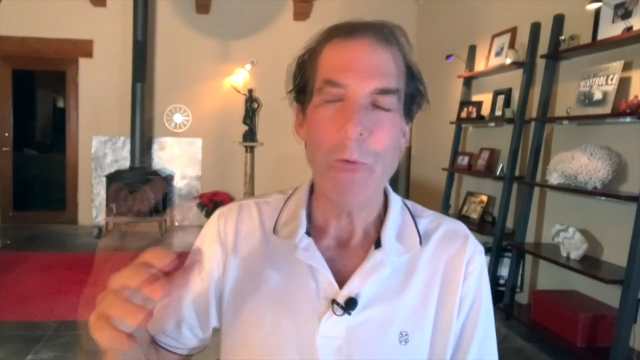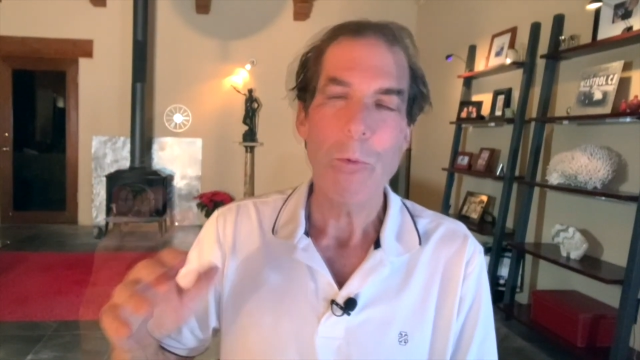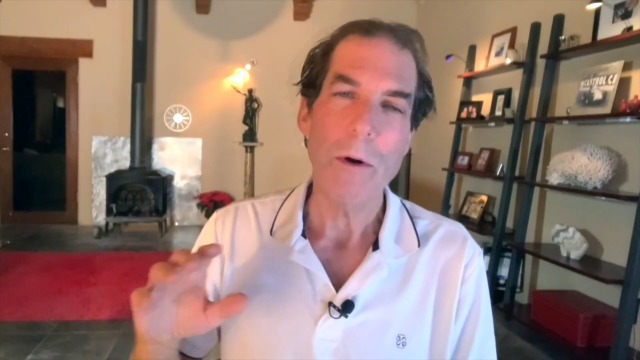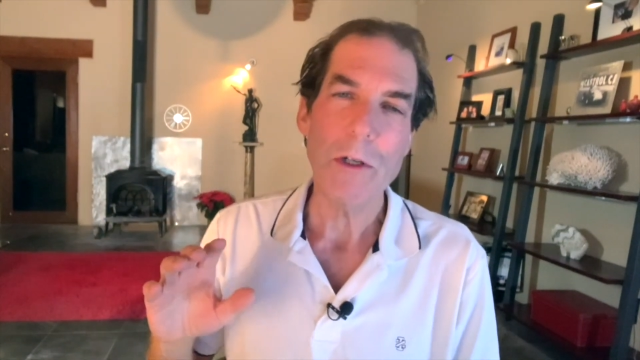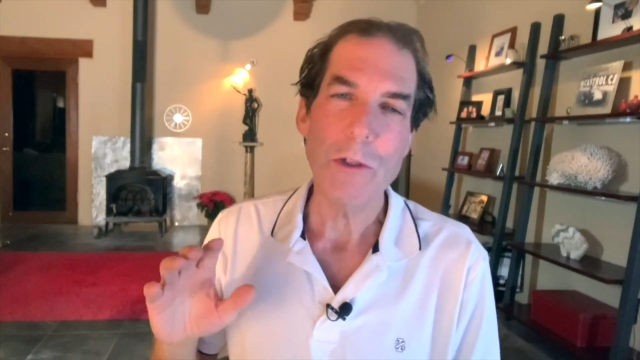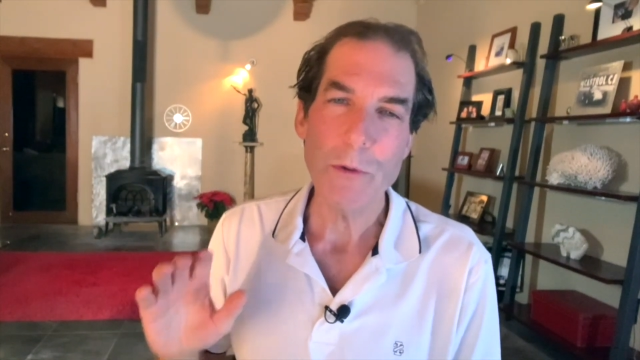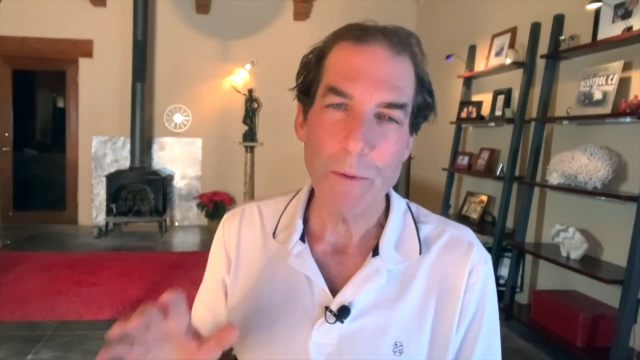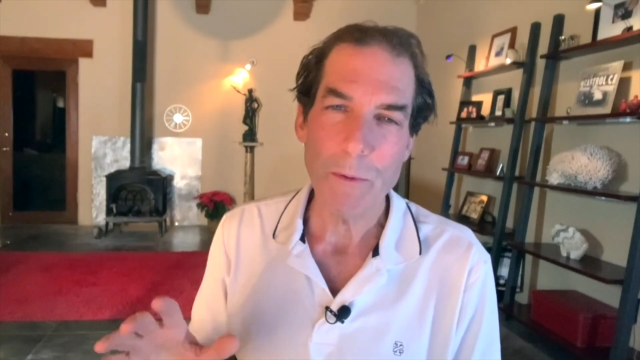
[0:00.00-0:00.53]

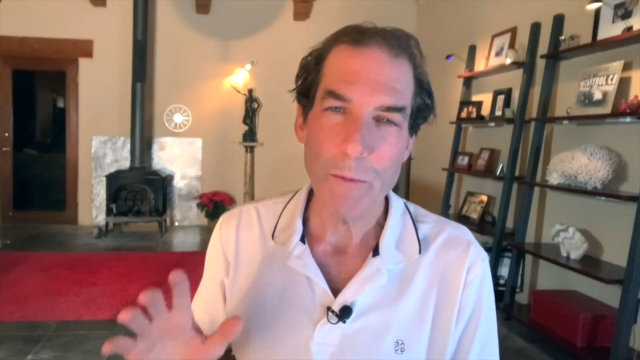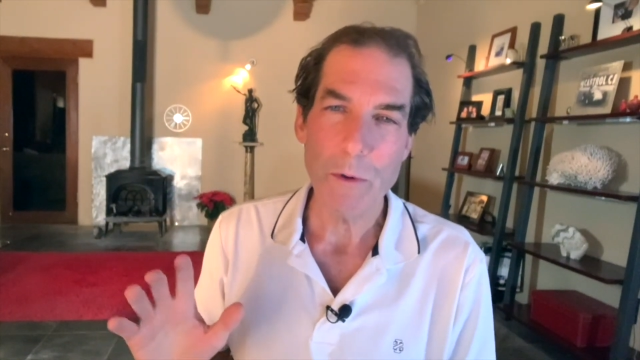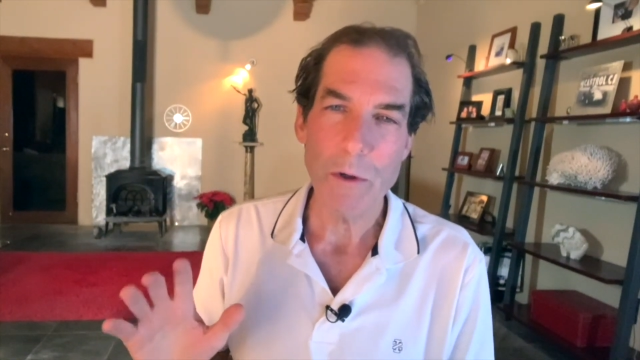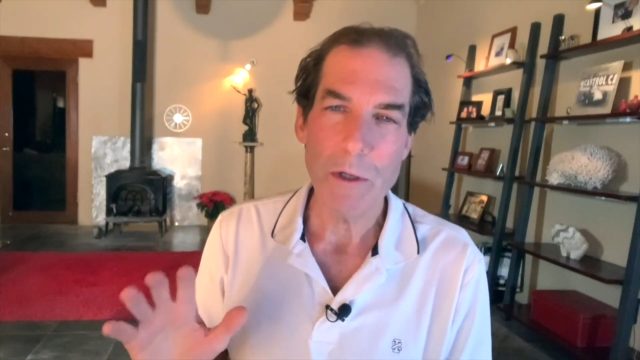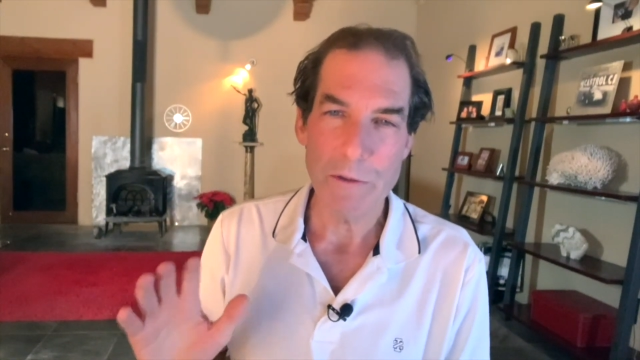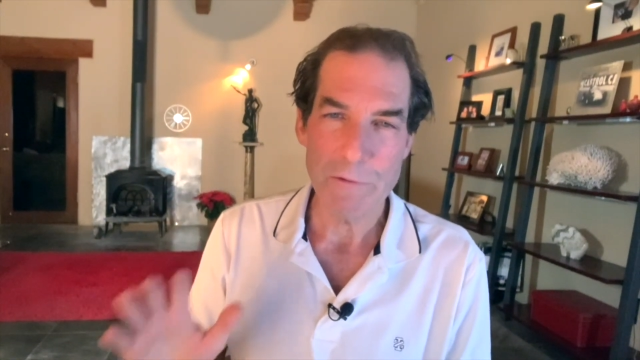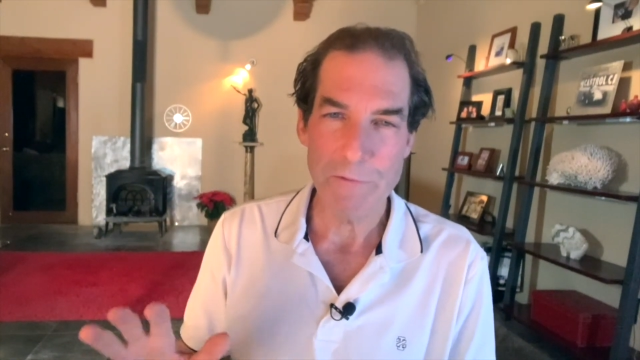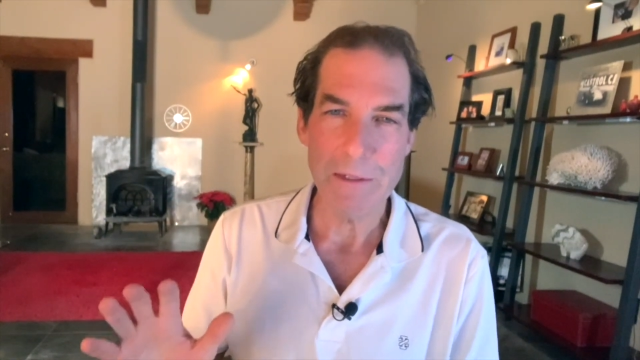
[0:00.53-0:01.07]
Whereas when
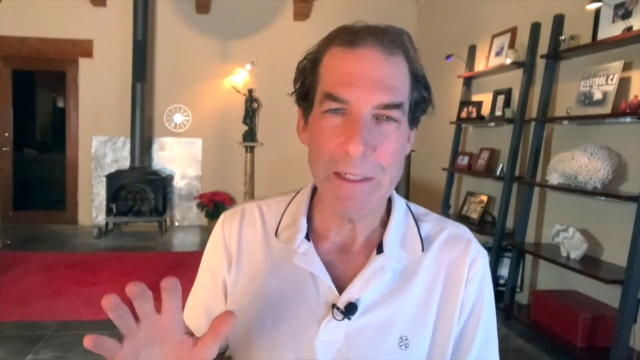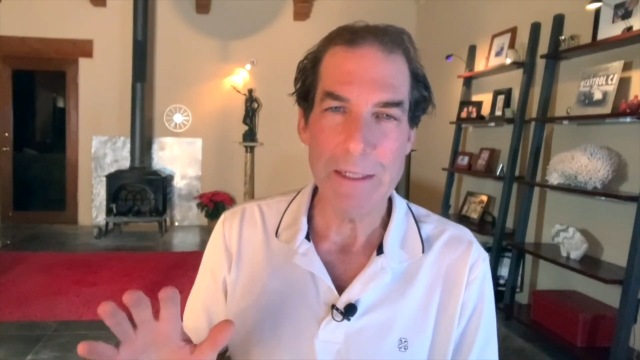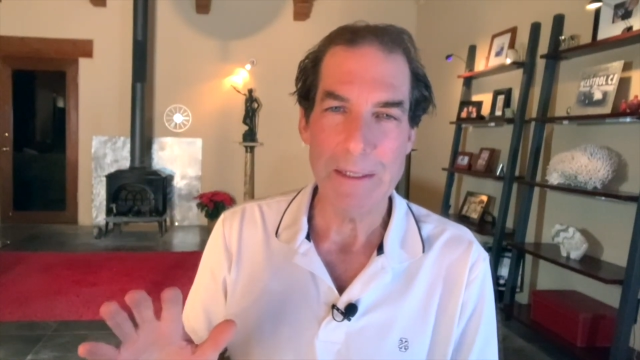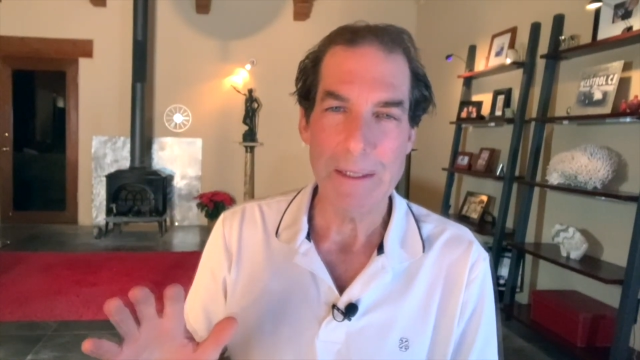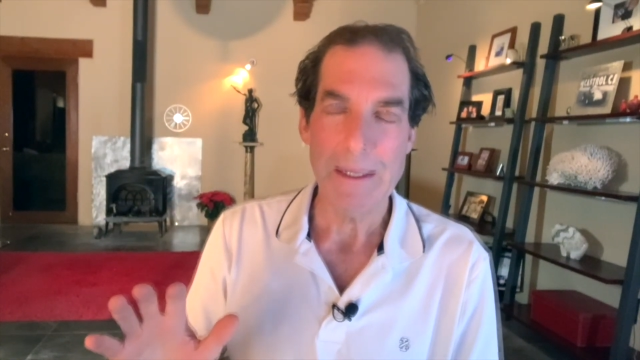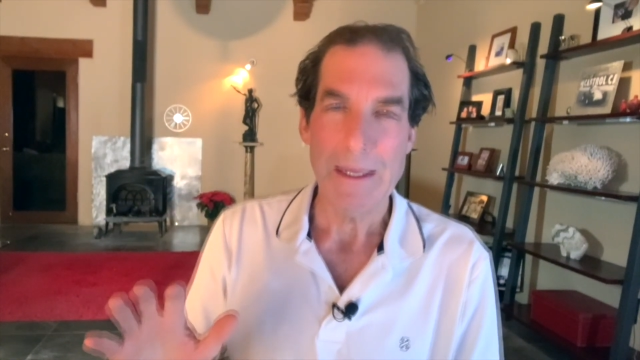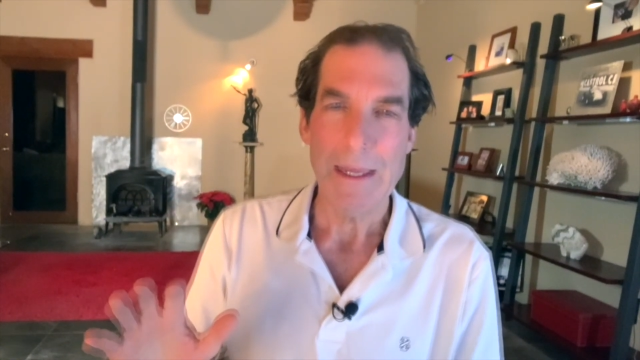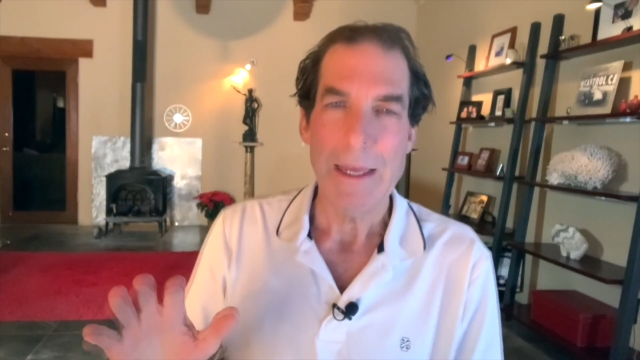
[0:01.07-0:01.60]
we're in
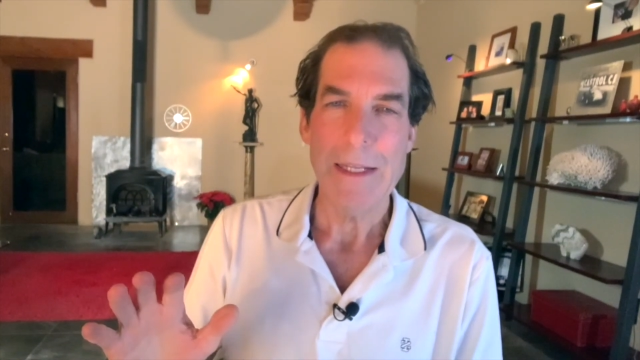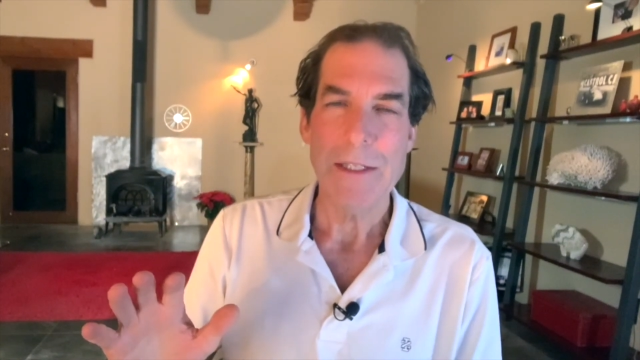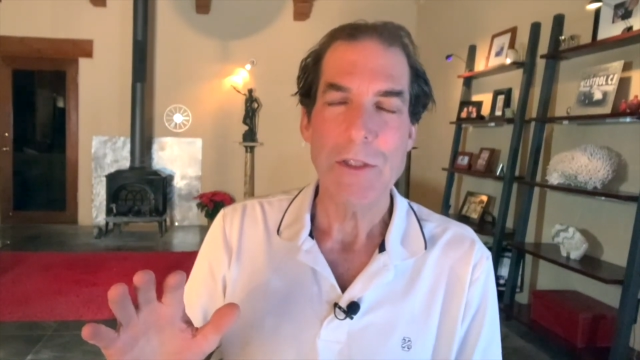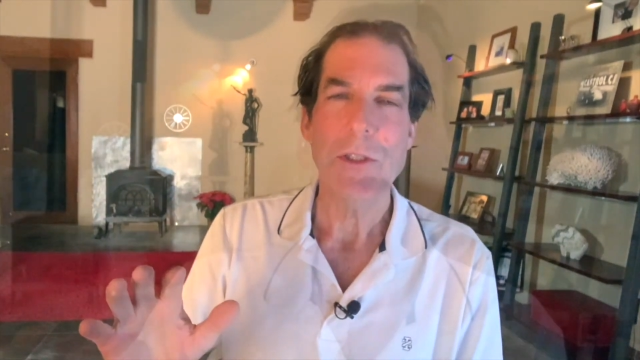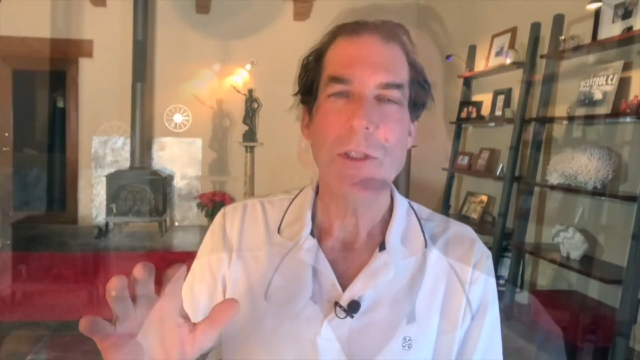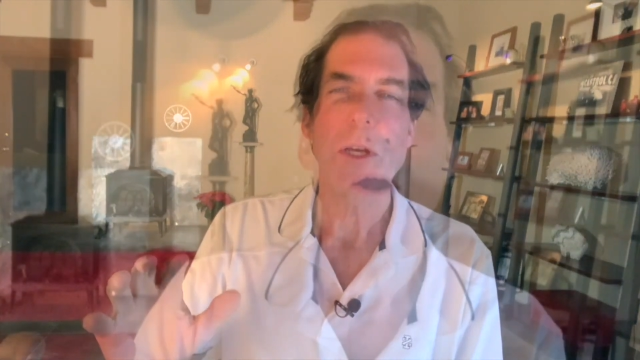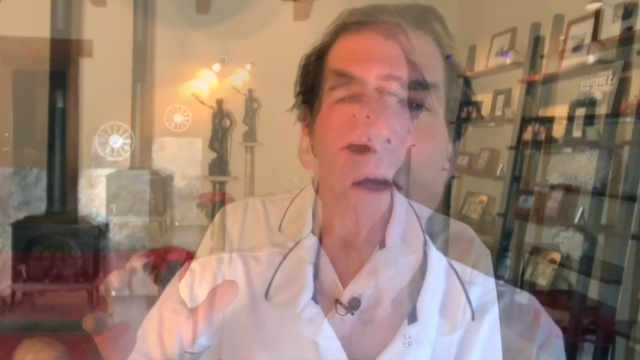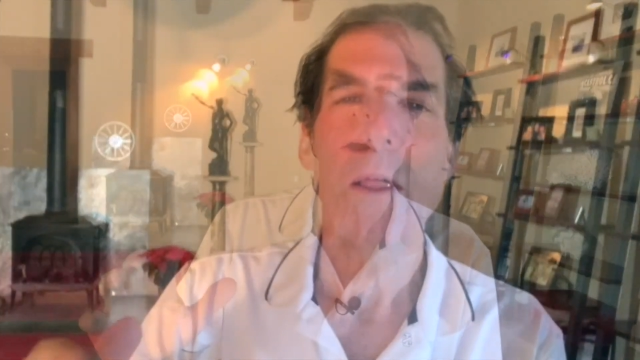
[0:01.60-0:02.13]
fear,
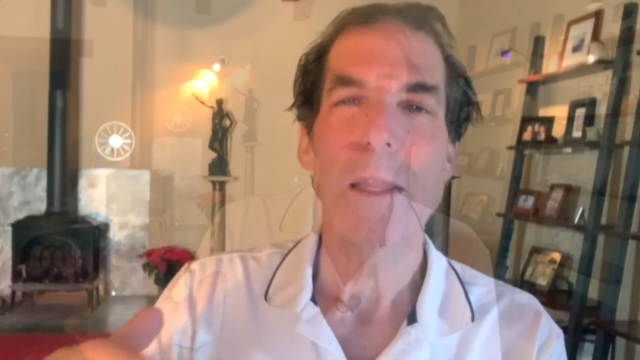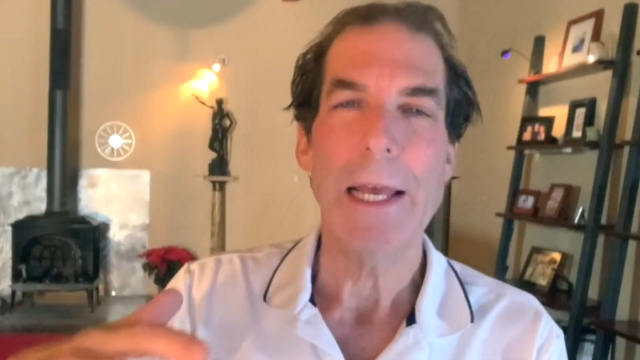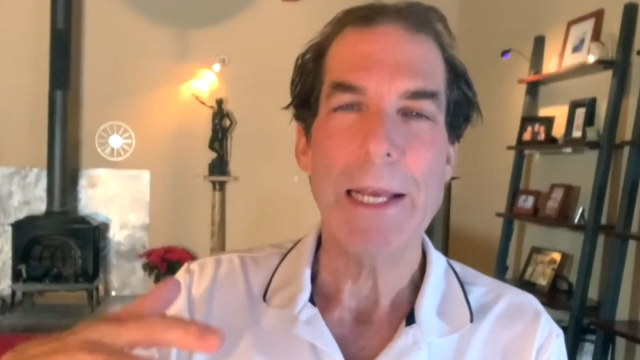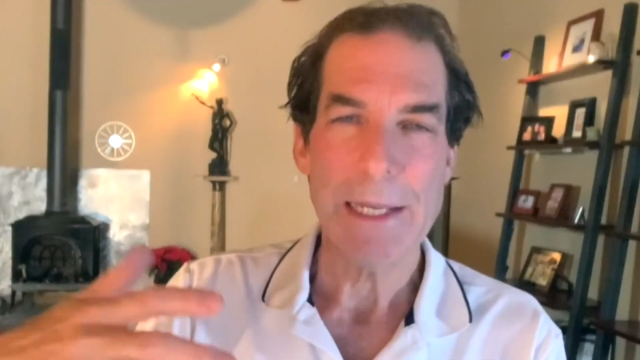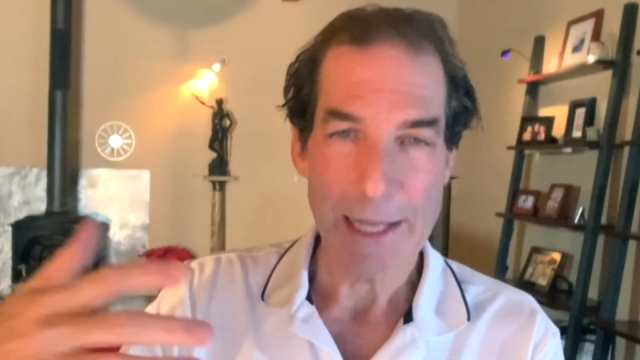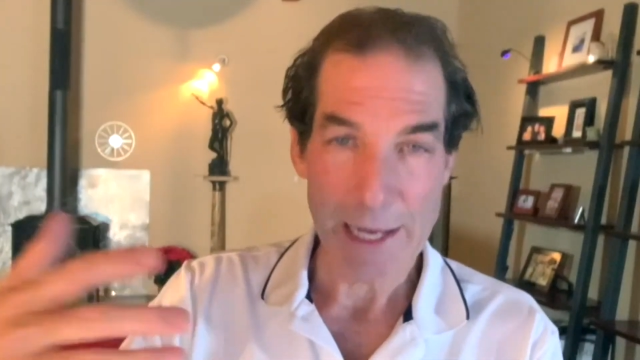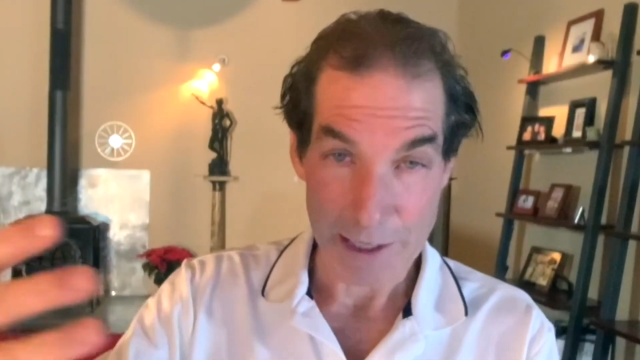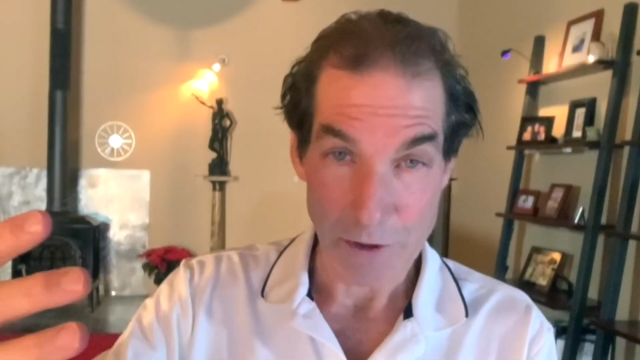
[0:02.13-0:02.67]
it's like
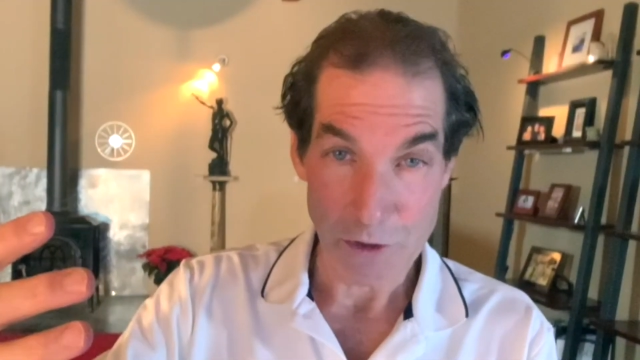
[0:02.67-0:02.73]
an echo